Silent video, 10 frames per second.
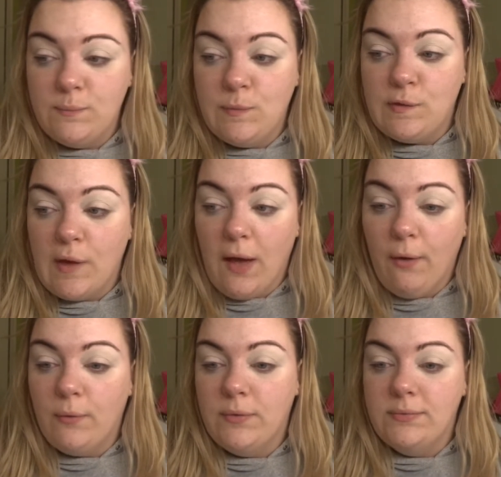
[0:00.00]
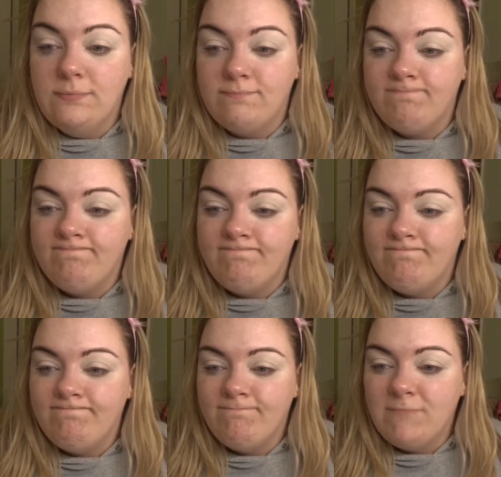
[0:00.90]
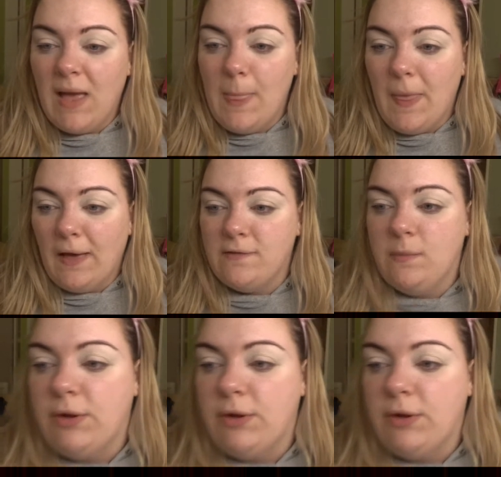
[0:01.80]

so that's a